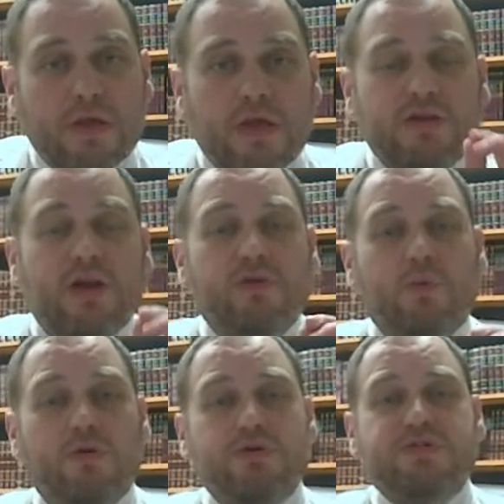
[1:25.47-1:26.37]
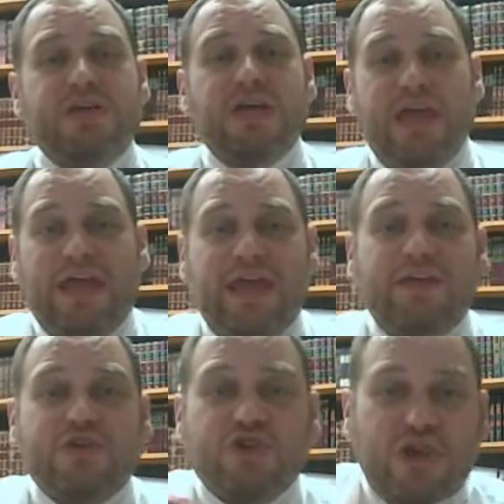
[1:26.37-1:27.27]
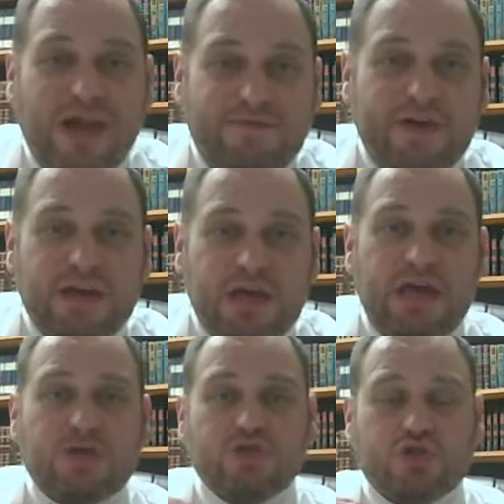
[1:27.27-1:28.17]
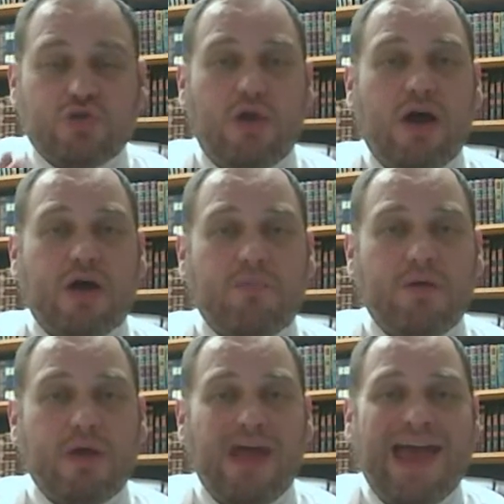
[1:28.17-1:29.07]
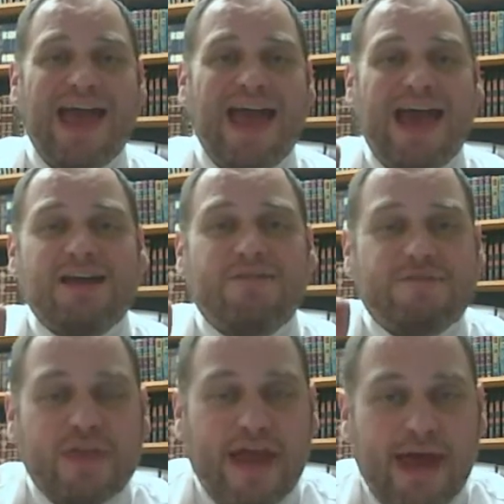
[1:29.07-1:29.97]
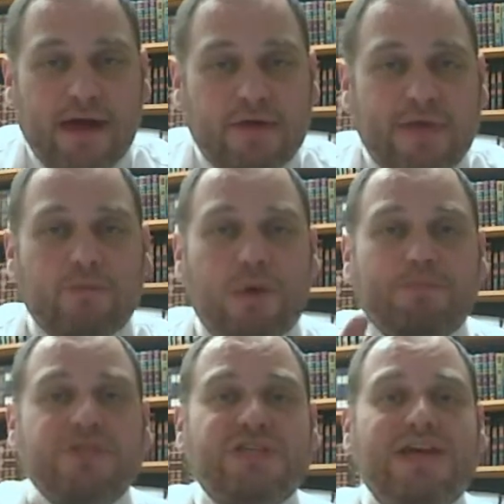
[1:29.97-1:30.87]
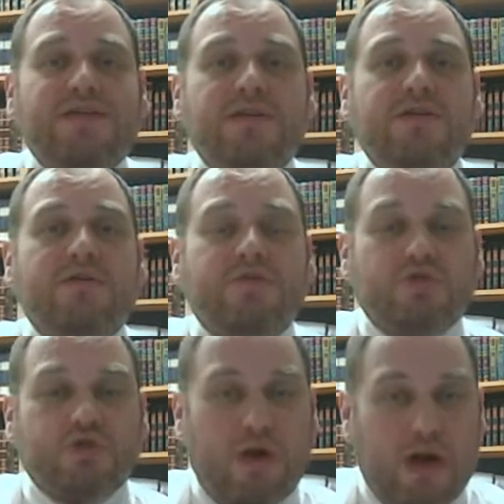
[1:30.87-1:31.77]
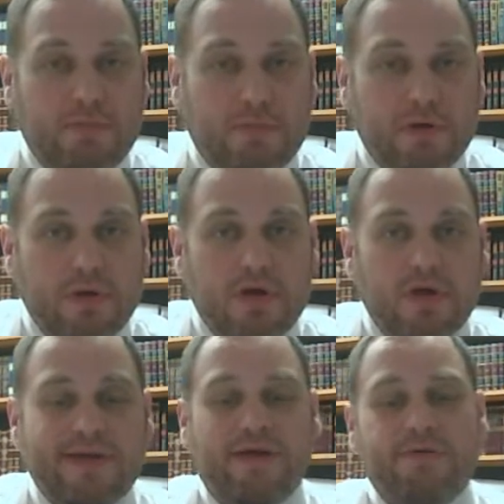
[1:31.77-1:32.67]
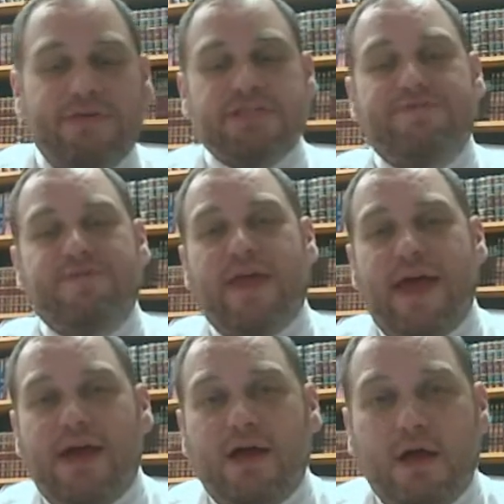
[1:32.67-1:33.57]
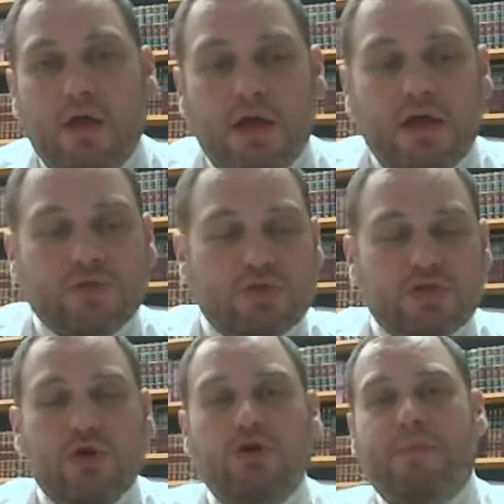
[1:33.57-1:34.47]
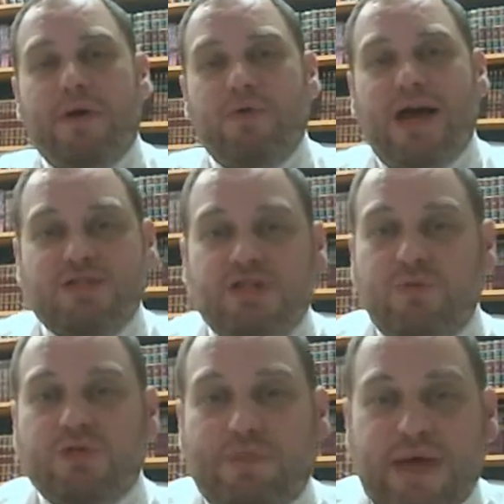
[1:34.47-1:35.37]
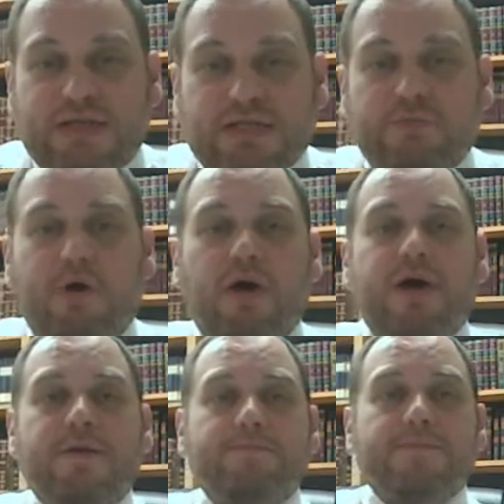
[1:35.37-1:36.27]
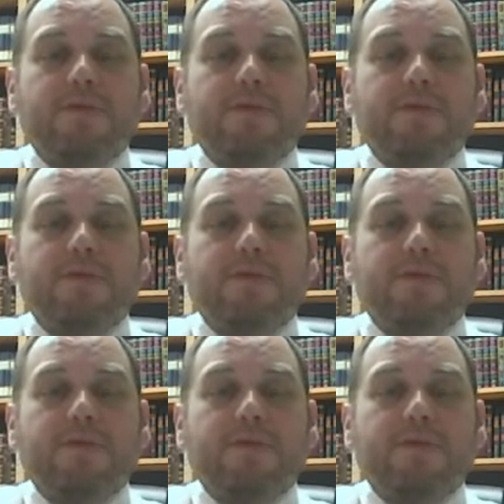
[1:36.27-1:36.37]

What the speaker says: In other words, each shevet, each tribe, had a flag that represented the tribe. Now, this flag, as we're told by Rashi, was based upon